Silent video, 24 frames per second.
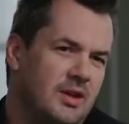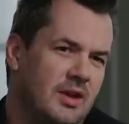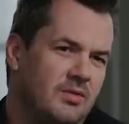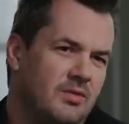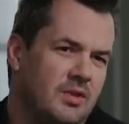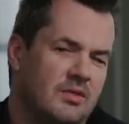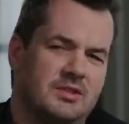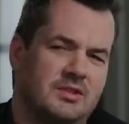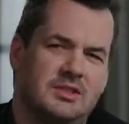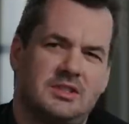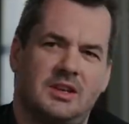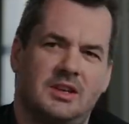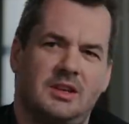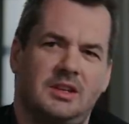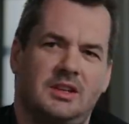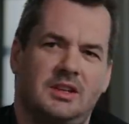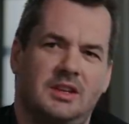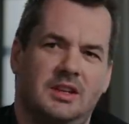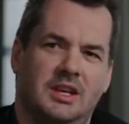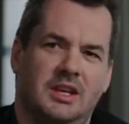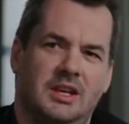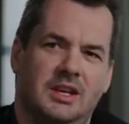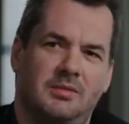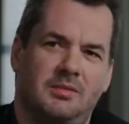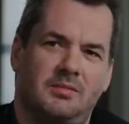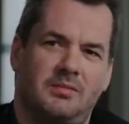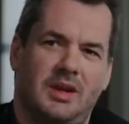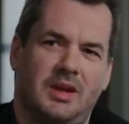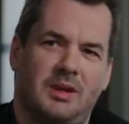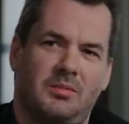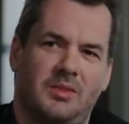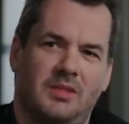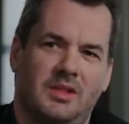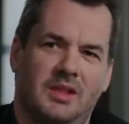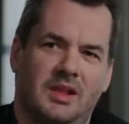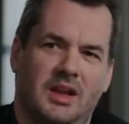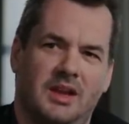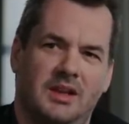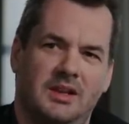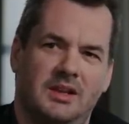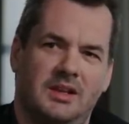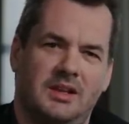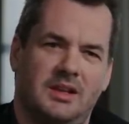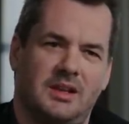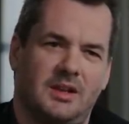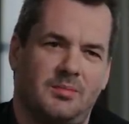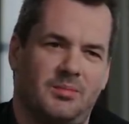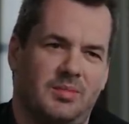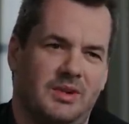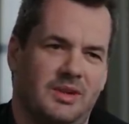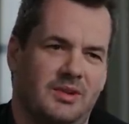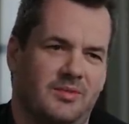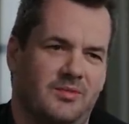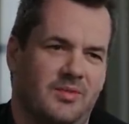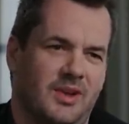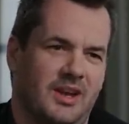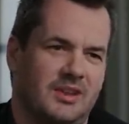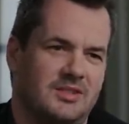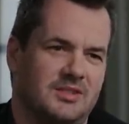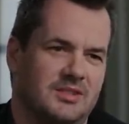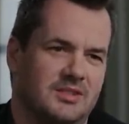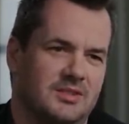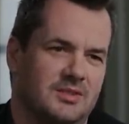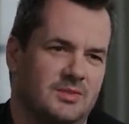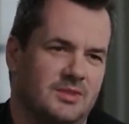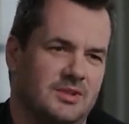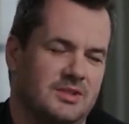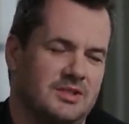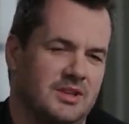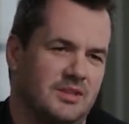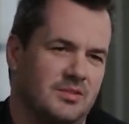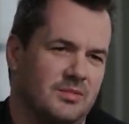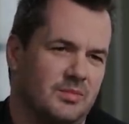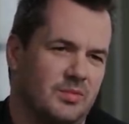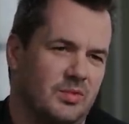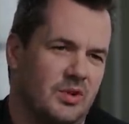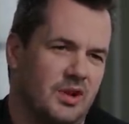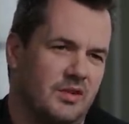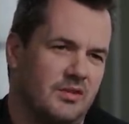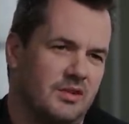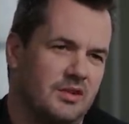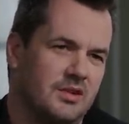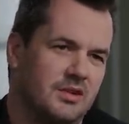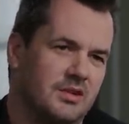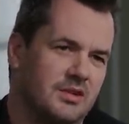Have you ever seen him and Melania be affectionate to each other in private?